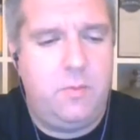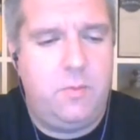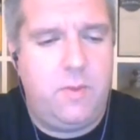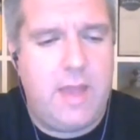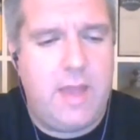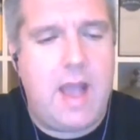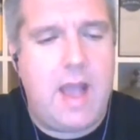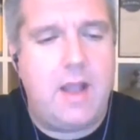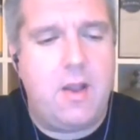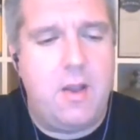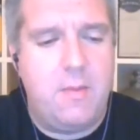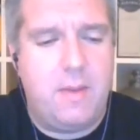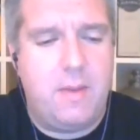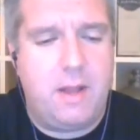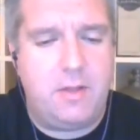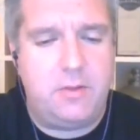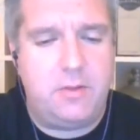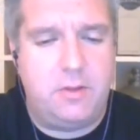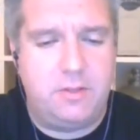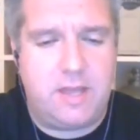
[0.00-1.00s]
We are going
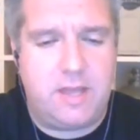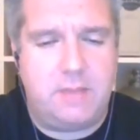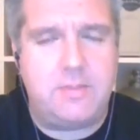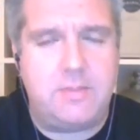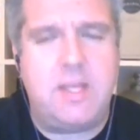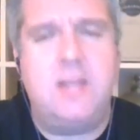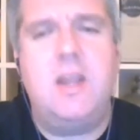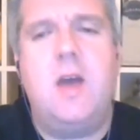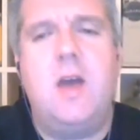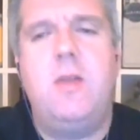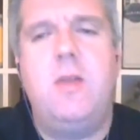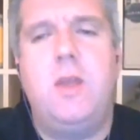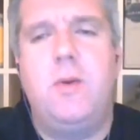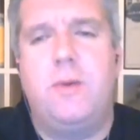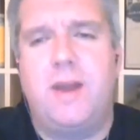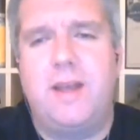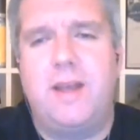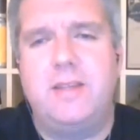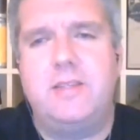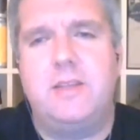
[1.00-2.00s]
back to Untappd. I know
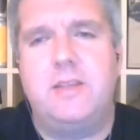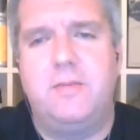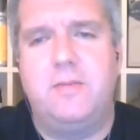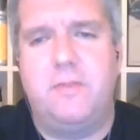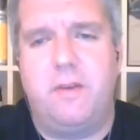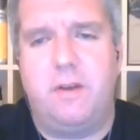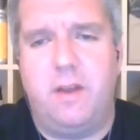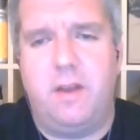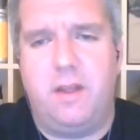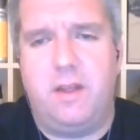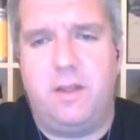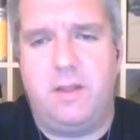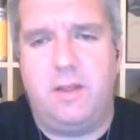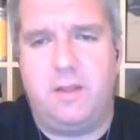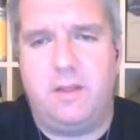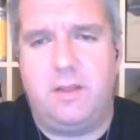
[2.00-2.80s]
you were asking for it.